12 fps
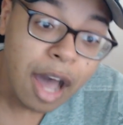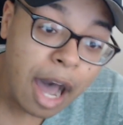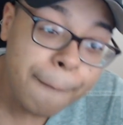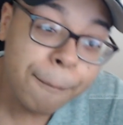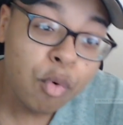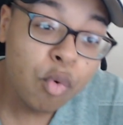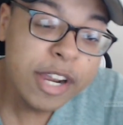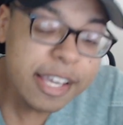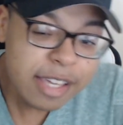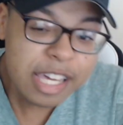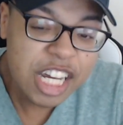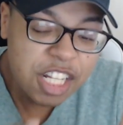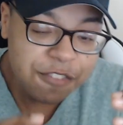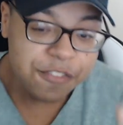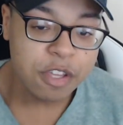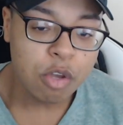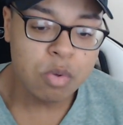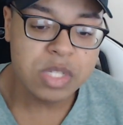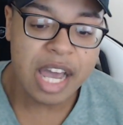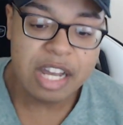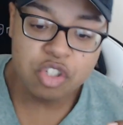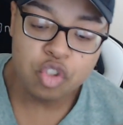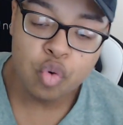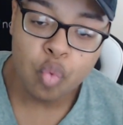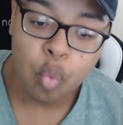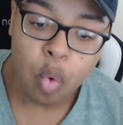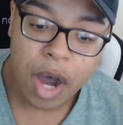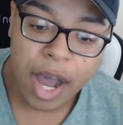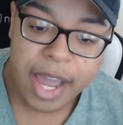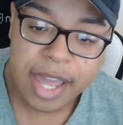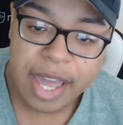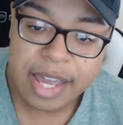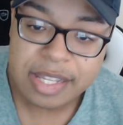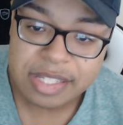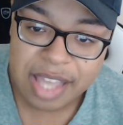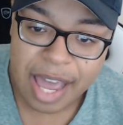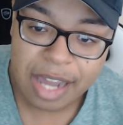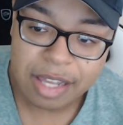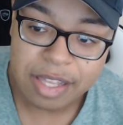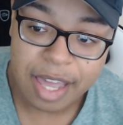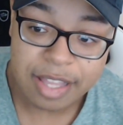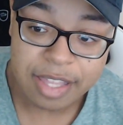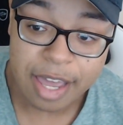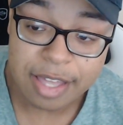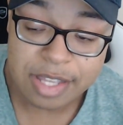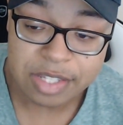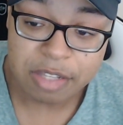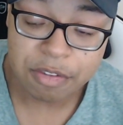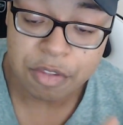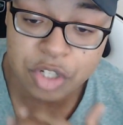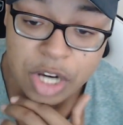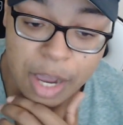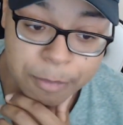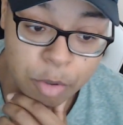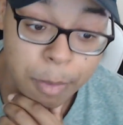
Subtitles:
I'm really confused as to why exactly, and yeah, that's the end of the chapter,